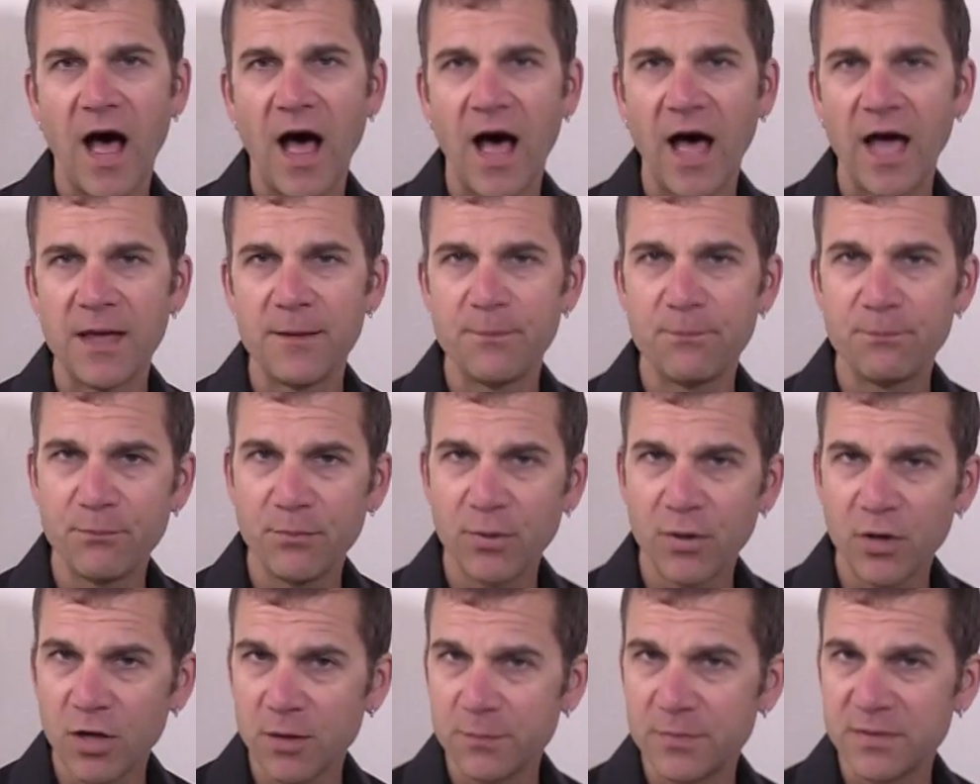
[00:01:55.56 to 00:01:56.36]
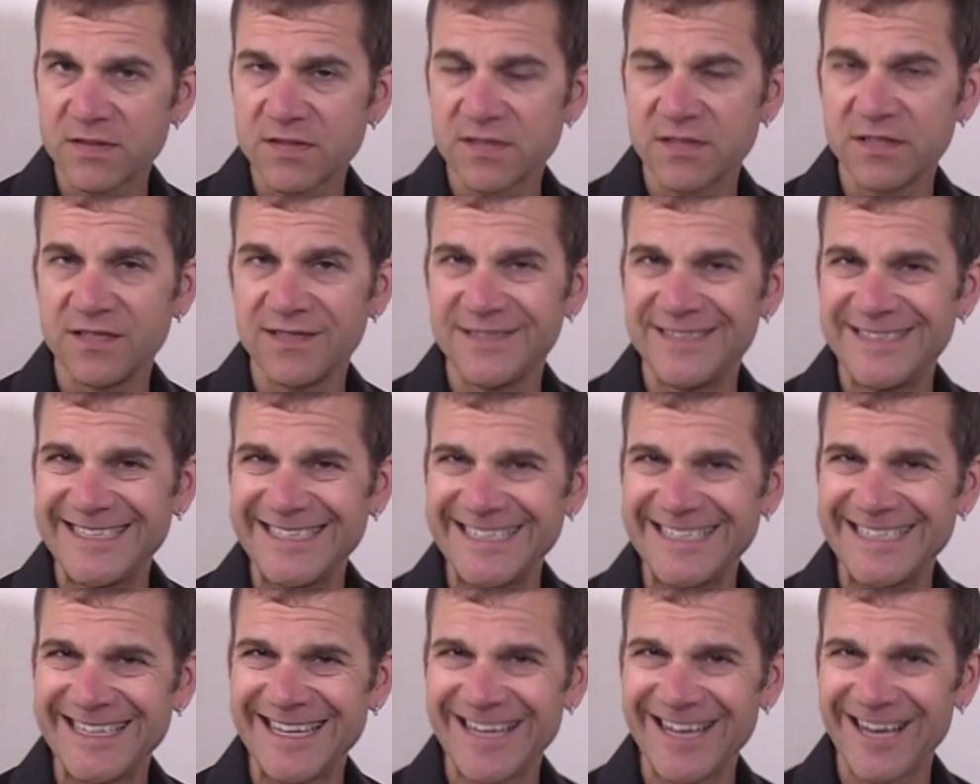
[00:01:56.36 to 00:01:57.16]
I purposely
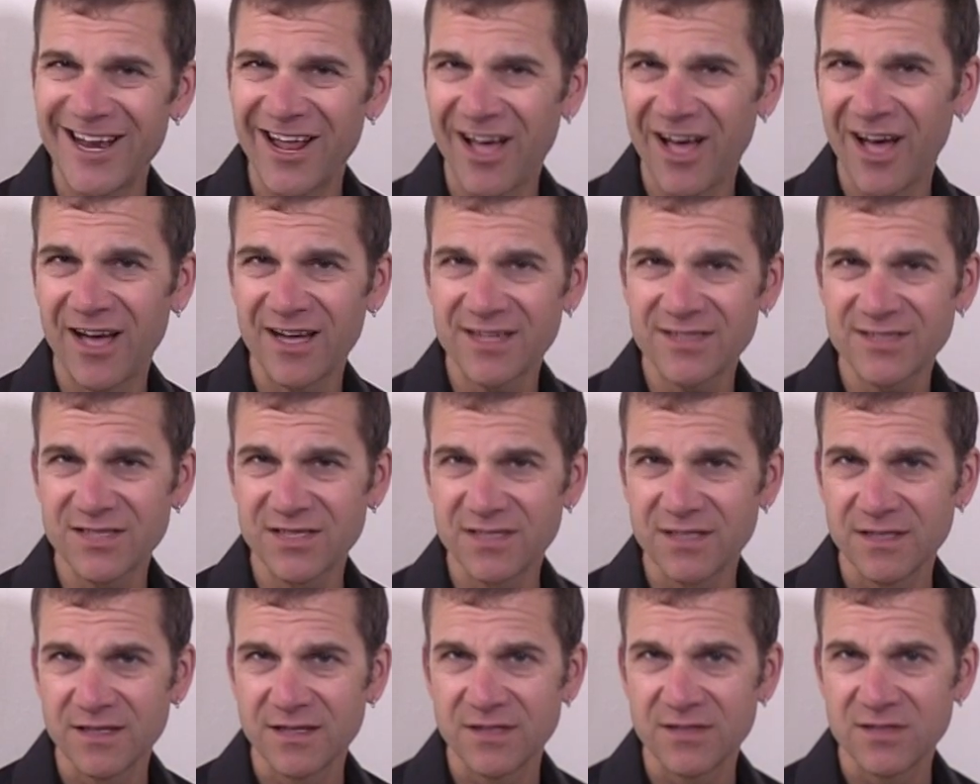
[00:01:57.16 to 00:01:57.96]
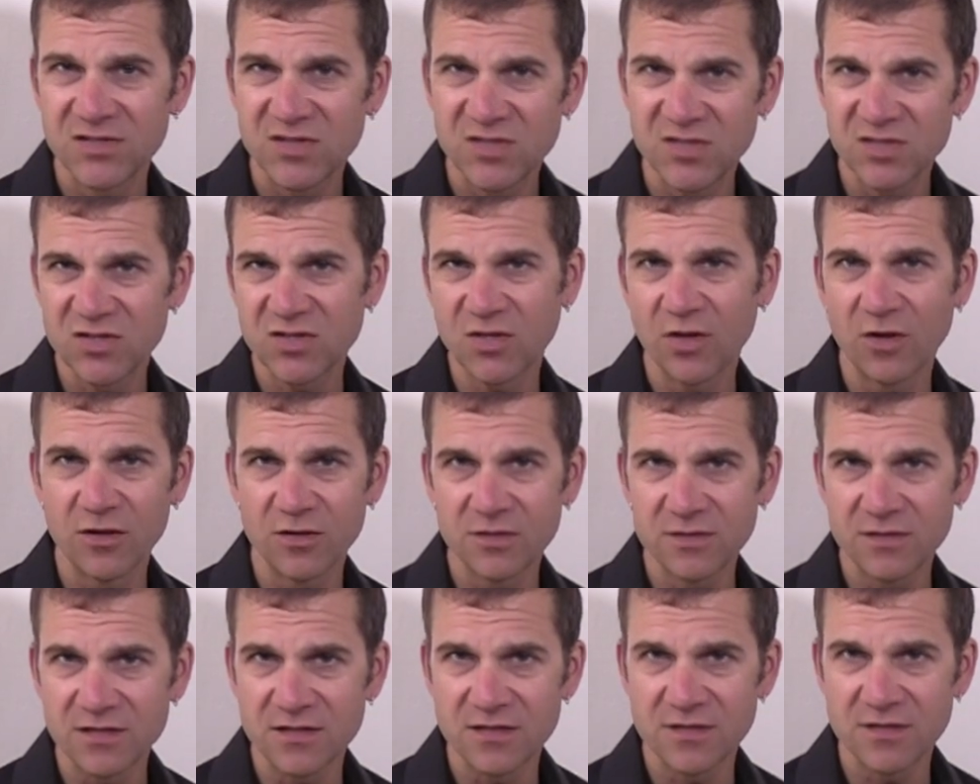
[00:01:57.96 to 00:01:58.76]
did not
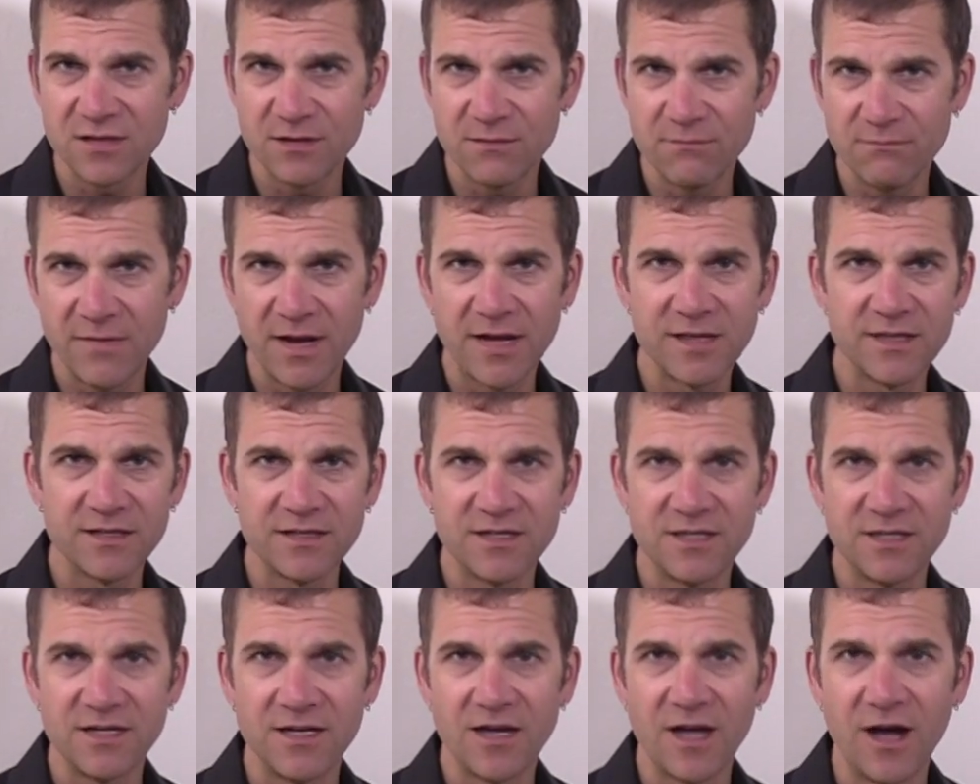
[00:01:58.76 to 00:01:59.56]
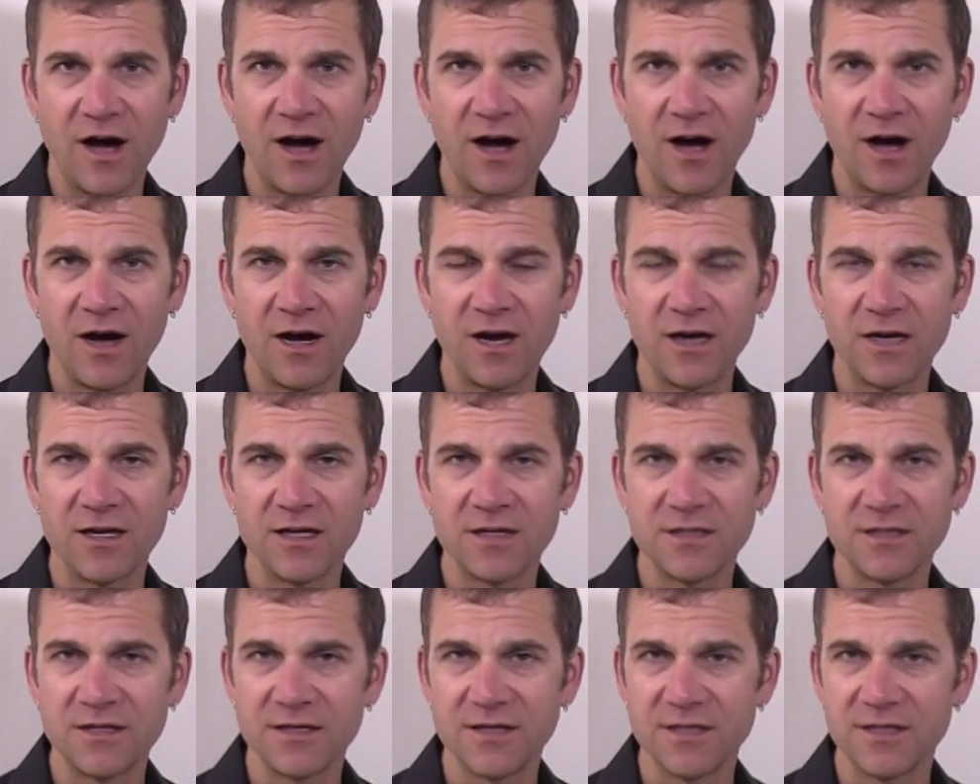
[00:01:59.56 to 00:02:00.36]
start the melody
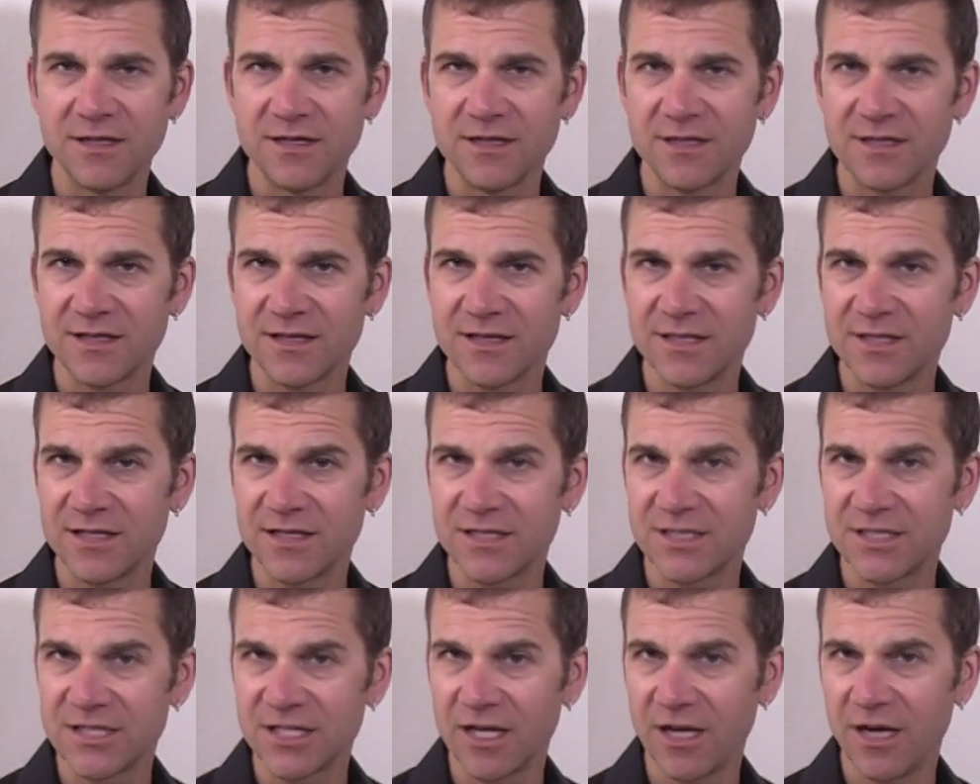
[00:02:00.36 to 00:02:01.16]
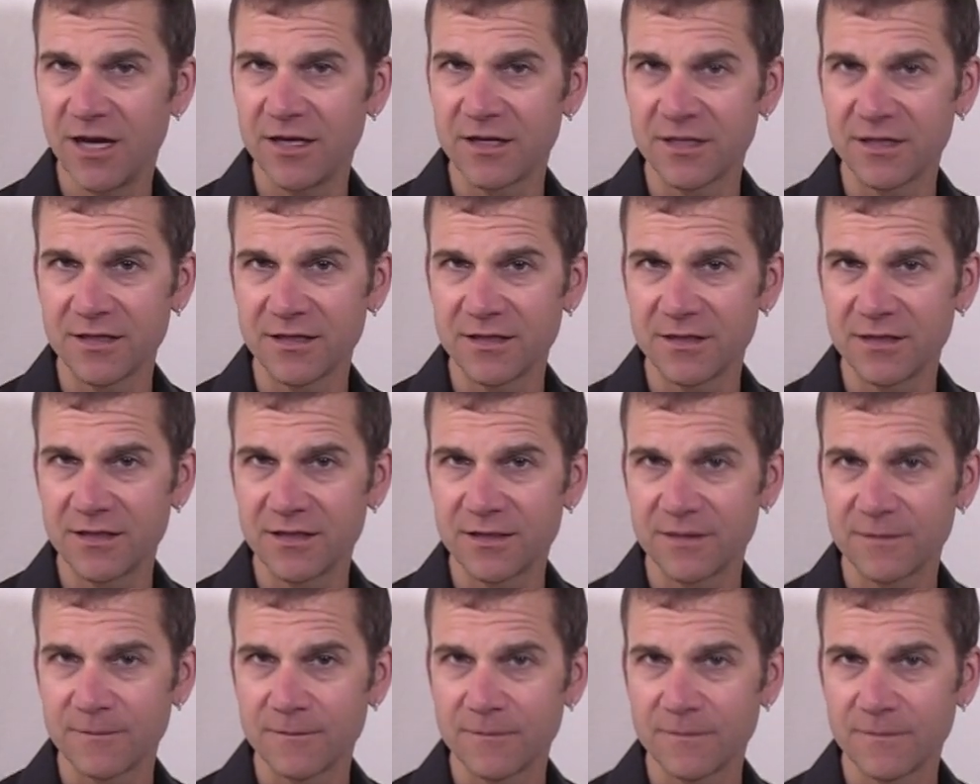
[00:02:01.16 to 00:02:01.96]
on the
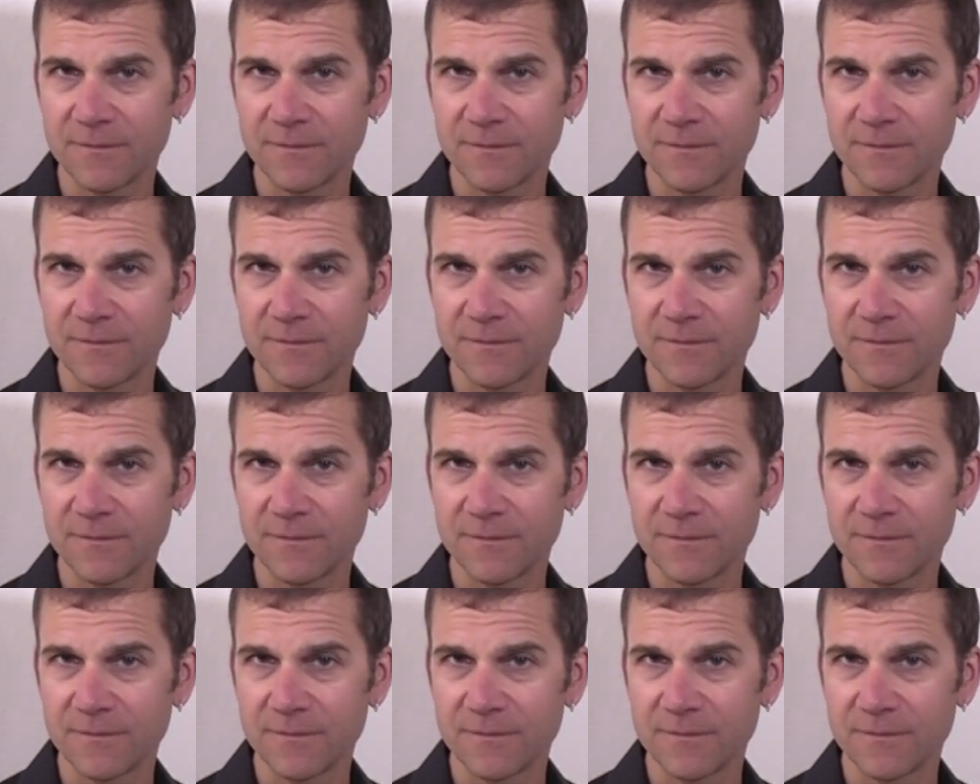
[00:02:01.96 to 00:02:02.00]
tonic